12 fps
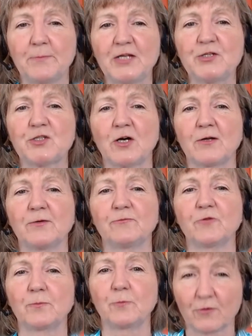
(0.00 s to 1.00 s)
based on
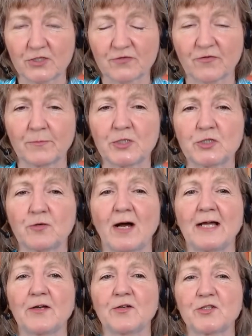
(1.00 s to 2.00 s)
reports from the
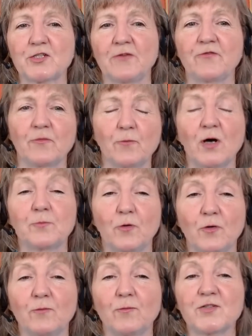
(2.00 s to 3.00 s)
trials and from what
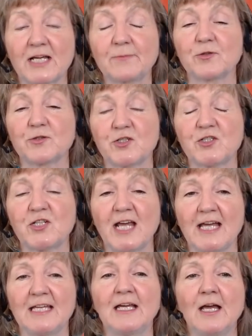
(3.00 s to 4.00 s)
Paul was able to
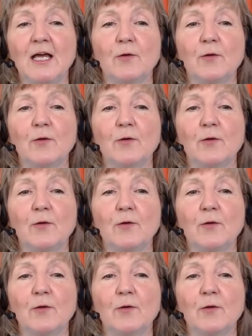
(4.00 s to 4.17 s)
say